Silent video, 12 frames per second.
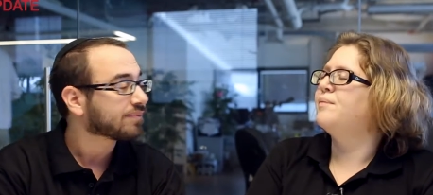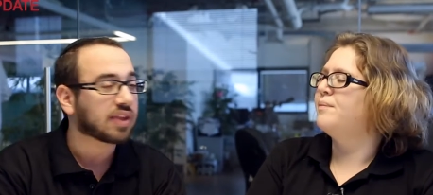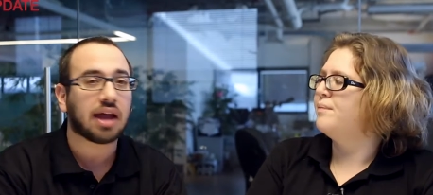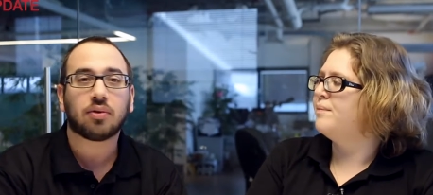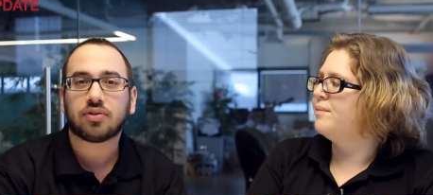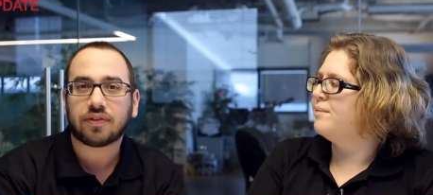
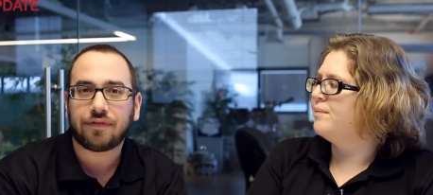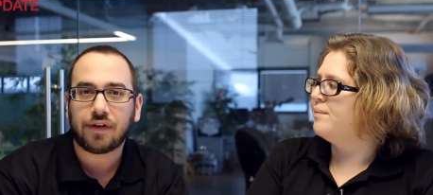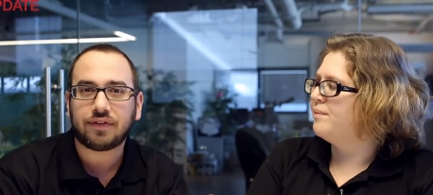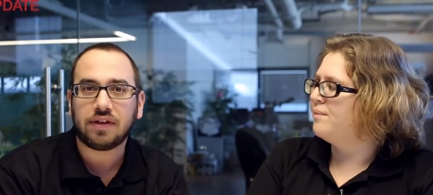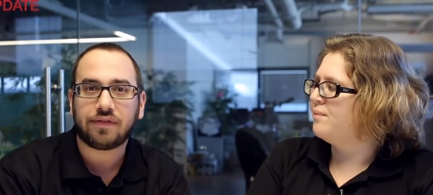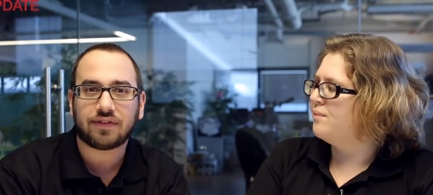Speaker 1: And it was a
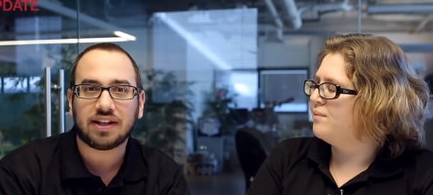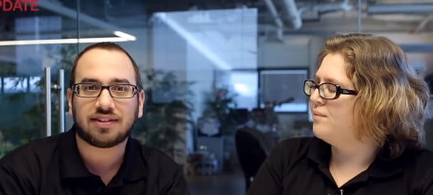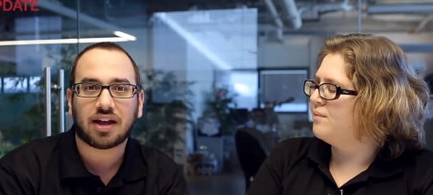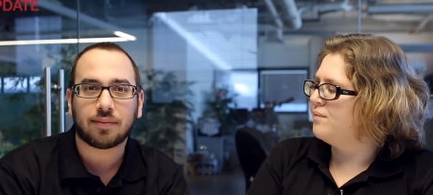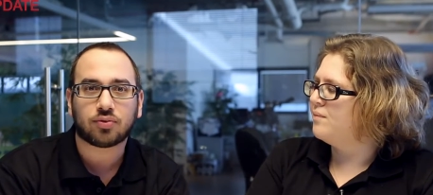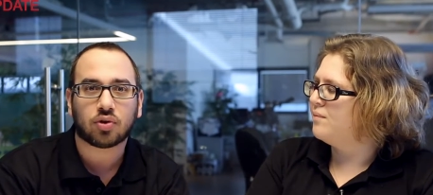50-50
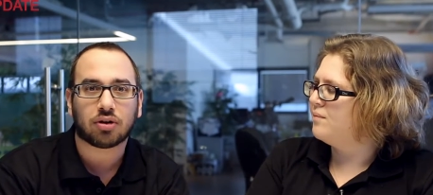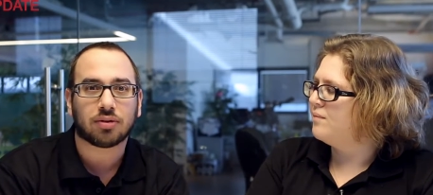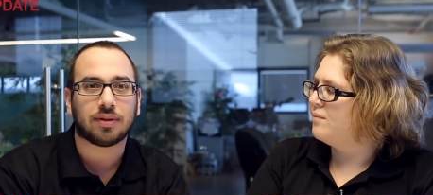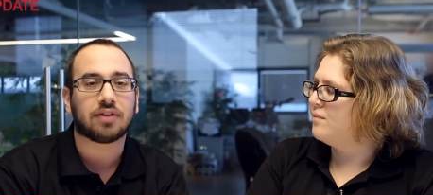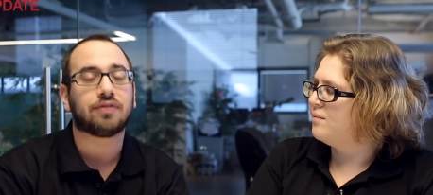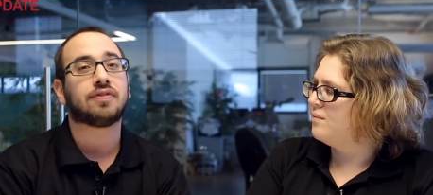type
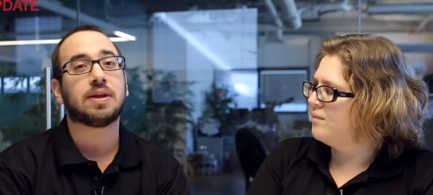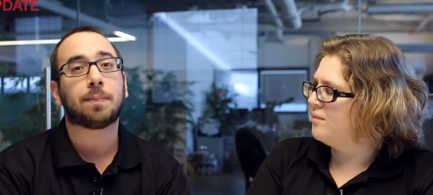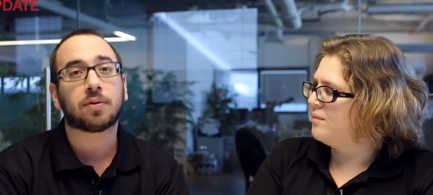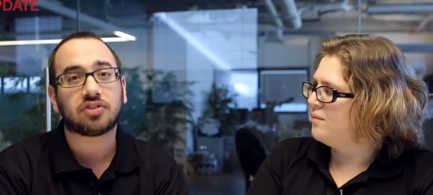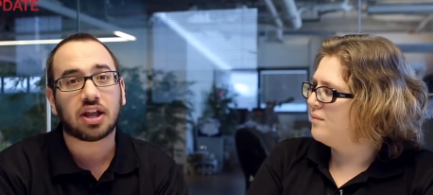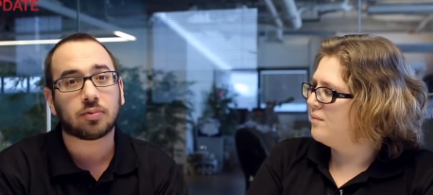tournament.
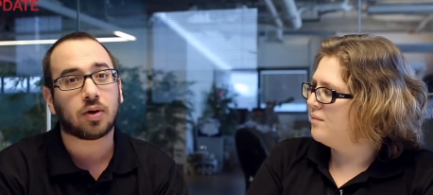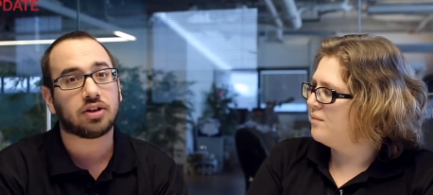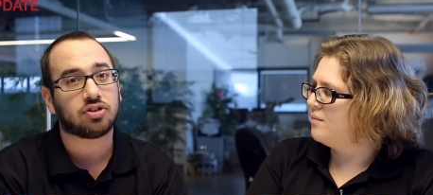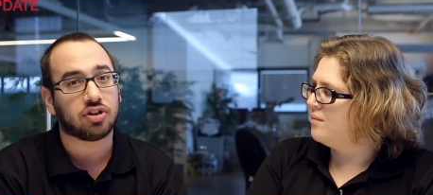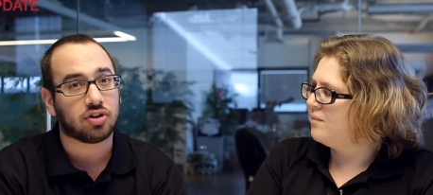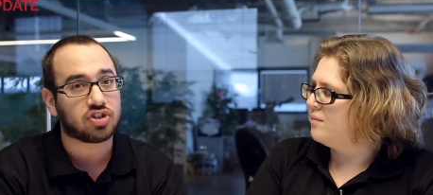50% went
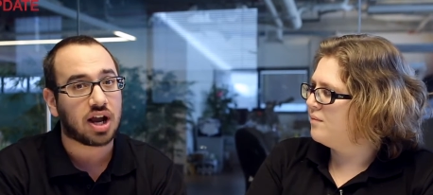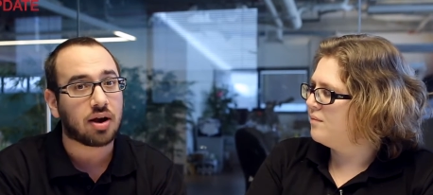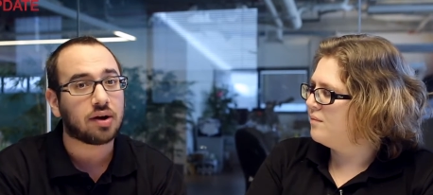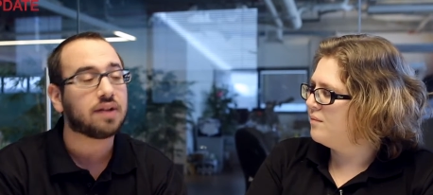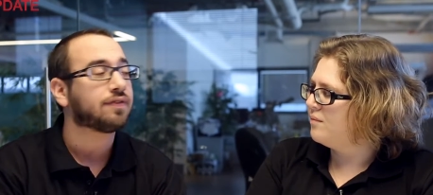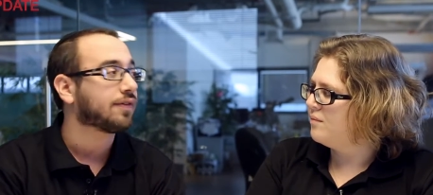to
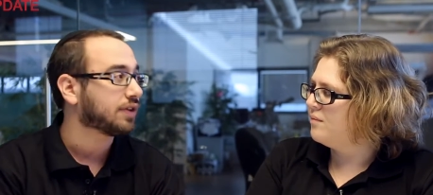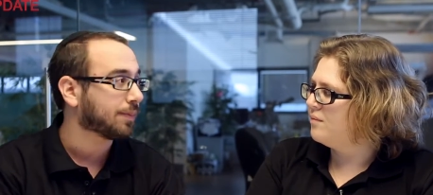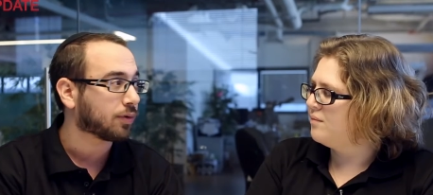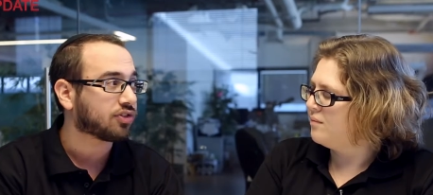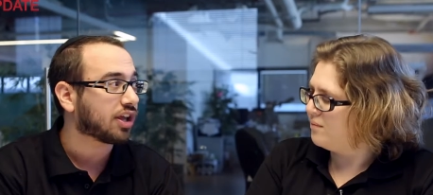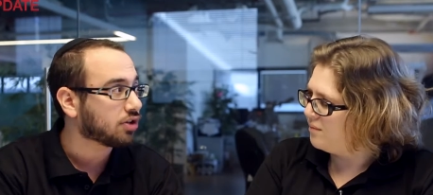charity,
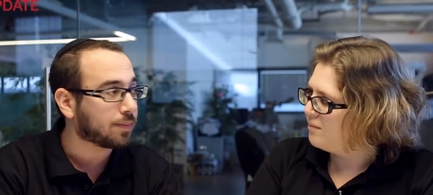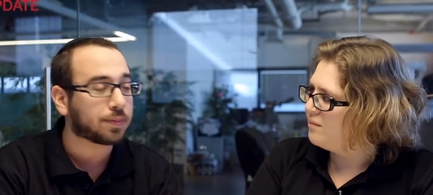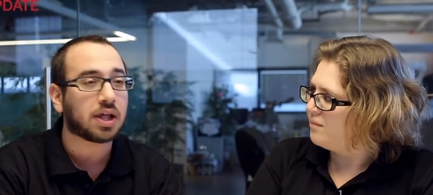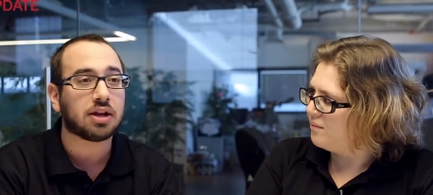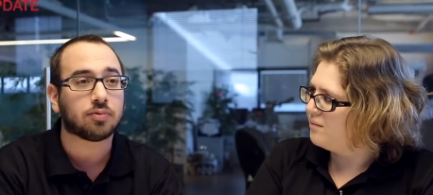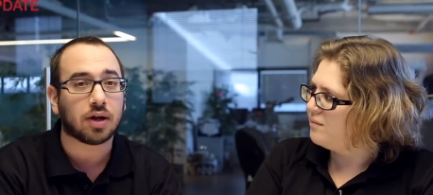50% you
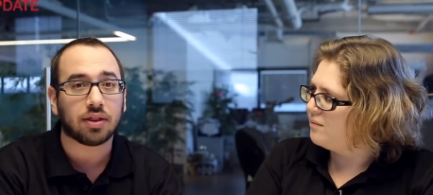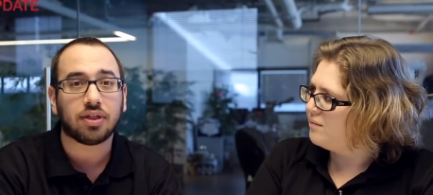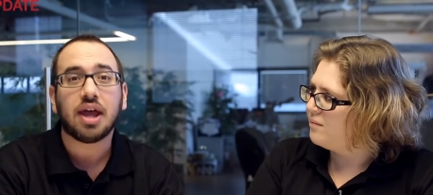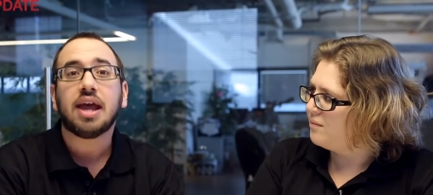played with.